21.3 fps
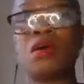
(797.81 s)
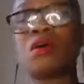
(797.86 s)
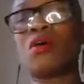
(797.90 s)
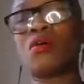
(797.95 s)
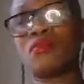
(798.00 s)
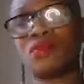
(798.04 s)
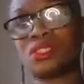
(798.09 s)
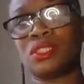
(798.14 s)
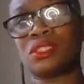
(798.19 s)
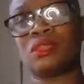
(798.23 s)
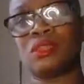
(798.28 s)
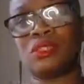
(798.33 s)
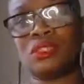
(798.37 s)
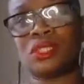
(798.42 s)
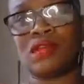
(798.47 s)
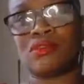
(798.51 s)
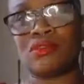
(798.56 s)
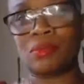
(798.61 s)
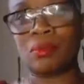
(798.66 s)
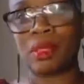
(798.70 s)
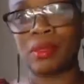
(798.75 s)
obviously you
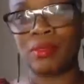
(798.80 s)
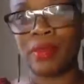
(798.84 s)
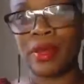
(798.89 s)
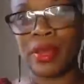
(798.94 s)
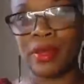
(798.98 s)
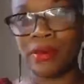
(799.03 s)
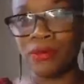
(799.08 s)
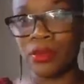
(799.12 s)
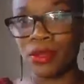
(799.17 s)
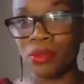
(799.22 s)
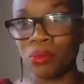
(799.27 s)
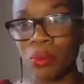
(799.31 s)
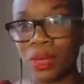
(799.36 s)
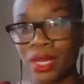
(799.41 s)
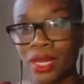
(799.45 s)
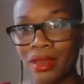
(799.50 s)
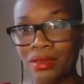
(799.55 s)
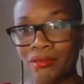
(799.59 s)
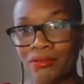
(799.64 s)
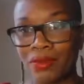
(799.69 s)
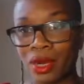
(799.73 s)
still have to be a parent and
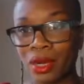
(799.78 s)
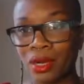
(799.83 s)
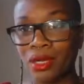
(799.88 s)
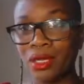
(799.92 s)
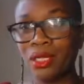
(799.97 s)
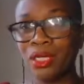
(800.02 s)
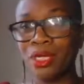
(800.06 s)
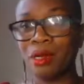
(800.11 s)
whatever,